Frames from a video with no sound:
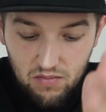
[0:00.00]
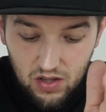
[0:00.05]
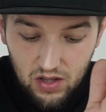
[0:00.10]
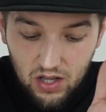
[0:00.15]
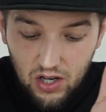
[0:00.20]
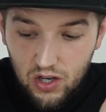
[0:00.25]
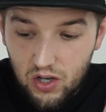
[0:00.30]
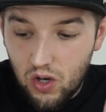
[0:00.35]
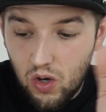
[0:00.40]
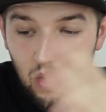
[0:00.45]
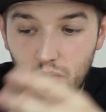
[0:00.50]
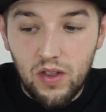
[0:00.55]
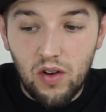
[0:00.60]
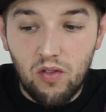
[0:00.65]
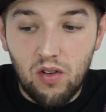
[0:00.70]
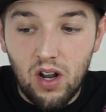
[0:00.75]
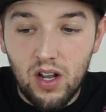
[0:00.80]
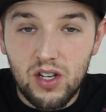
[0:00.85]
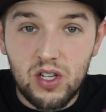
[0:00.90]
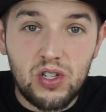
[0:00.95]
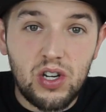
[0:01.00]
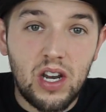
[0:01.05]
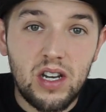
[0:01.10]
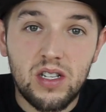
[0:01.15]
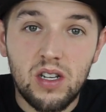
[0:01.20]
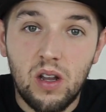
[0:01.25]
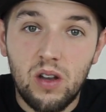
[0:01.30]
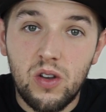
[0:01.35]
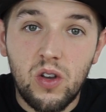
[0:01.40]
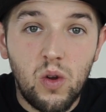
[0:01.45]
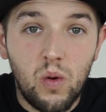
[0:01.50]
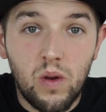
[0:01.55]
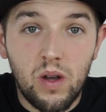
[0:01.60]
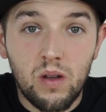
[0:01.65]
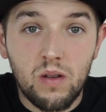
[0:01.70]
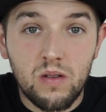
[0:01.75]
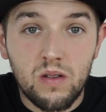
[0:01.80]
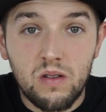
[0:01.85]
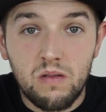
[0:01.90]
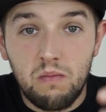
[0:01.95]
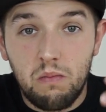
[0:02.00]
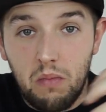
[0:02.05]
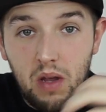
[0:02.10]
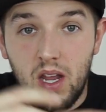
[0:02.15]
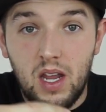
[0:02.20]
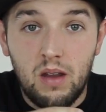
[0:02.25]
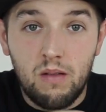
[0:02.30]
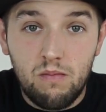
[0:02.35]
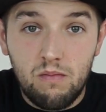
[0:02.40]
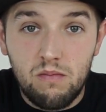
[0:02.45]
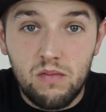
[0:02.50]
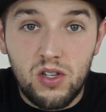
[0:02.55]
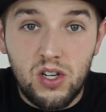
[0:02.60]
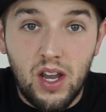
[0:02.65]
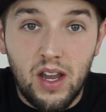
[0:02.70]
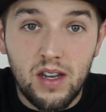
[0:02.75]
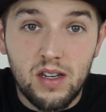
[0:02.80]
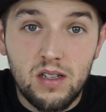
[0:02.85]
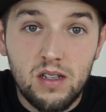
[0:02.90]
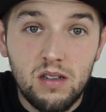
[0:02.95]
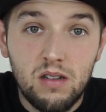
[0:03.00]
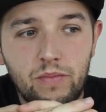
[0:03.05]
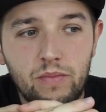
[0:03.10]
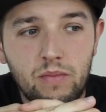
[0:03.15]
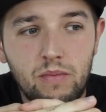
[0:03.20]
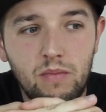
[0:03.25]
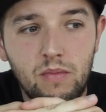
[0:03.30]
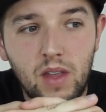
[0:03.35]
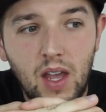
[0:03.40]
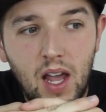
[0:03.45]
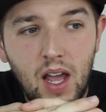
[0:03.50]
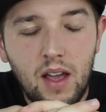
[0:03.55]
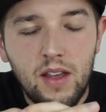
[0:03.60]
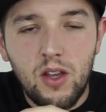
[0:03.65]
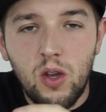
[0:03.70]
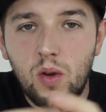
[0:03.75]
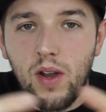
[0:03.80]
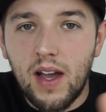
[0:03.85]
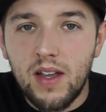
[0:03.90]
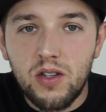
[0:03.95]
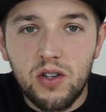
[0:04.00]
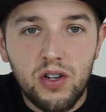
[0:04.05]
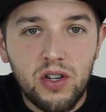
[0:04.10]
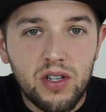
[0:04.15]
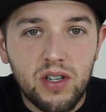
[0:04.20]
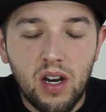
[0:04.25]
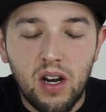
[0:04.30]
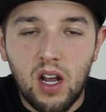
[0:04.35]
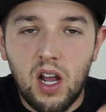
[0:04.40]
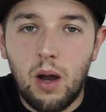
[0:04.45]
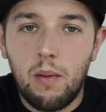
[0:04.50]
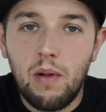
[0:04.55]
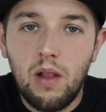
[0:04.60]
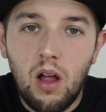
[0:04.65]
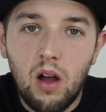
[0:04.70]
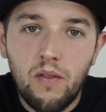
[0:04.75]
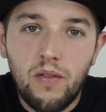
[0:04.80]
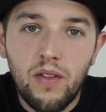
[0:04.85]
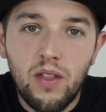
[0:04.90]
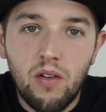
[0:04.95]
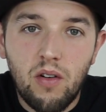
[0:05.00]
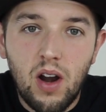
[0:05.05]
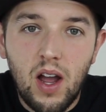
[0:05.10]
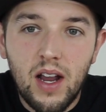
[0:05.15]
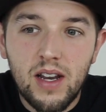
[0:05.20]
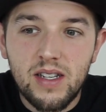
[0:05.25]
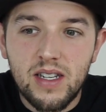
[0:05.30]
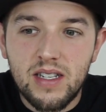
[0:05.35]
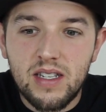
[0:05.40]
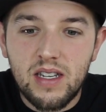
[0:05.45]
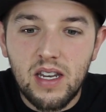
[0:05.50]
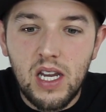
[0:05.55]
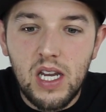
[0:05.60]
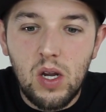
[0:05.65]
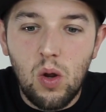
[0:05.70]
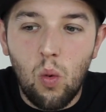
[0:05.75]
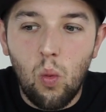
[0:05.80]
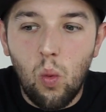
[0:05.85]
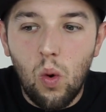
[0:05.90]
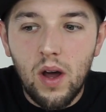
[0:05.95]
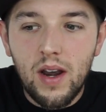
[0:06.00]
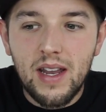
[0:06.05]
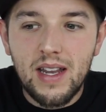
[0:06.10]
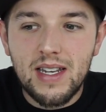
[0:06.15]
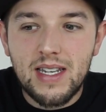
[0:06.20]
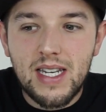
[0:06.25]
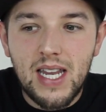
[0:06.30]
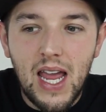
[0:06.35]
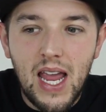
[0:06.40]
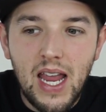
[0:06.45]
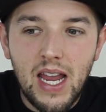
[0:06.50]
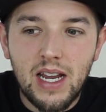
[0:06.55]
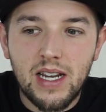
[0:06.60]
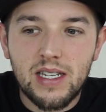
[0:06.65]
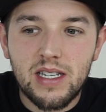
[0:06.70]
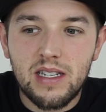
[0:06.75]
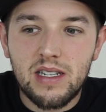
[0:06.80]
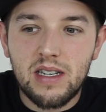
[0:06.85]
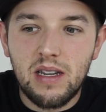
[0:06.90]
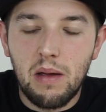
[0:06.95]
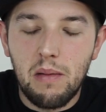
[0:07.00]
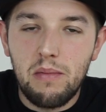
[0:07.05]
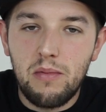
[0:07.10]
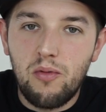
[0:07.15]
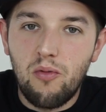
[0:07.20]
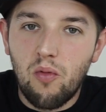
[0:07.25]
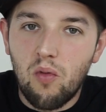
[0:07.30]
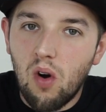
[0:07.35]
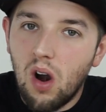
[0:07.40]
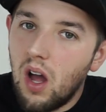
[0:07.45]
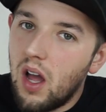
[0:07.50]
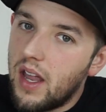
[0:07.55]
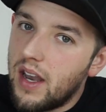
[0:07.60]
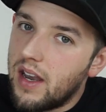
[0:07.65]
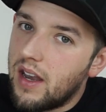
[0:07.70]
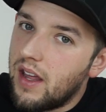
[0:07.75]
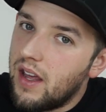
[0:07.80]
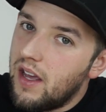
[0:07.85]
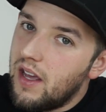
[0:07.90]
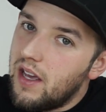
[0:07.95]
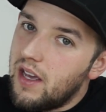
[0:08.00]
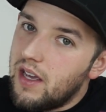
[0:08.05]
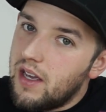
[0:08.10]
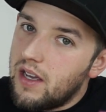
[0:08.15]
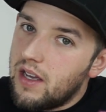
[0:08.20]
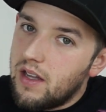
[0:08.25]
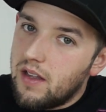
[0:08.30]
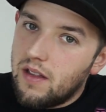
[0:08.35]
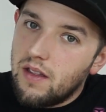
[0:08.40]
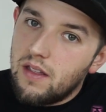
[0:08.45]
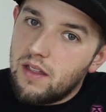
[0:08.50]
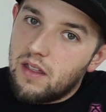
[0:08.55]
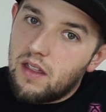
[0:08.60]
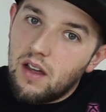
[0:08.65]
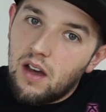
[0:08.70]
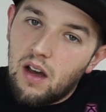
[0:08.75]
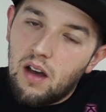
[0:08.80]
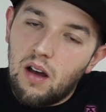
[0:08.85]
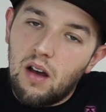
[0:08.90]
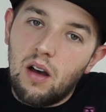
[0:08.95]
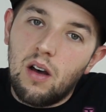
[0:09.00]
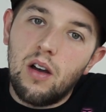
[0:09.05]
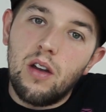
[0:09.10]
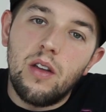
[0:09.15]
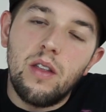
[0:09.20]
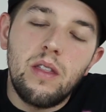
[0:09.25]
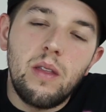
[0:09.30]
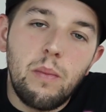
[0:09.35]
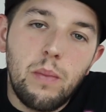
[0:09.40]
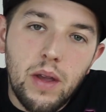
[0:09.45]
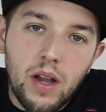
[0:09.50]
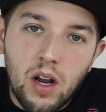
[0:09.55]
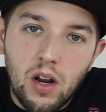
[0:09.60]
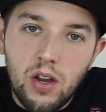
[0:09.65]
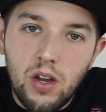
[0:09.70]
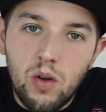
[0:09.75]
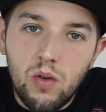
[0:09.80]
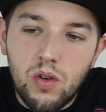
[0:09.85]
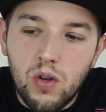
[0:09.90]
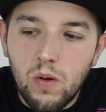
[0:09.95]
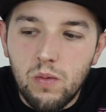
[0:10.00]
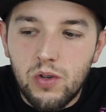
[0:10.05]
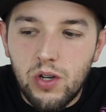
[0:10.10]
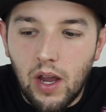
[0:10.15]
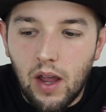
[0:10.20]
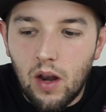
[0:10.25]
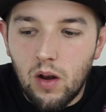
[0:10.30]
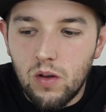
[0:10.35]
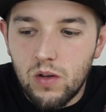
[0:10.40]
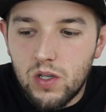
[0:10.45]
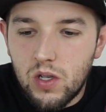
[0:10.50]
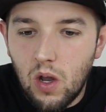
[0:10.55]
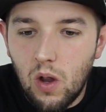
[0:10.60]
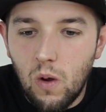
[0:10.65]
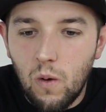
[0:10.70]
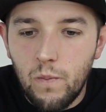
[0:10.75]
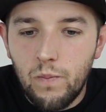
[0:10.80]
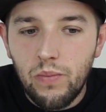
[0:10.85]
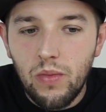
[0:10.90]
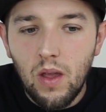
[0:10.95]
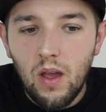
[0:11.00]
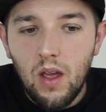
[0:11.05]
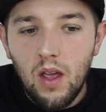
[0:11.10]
the dude that runs Chase on Two Wheels, me, Chase. Yeah, you guys are just going to come along for the ride to see what it takes to run the the bigger YouTube channel. So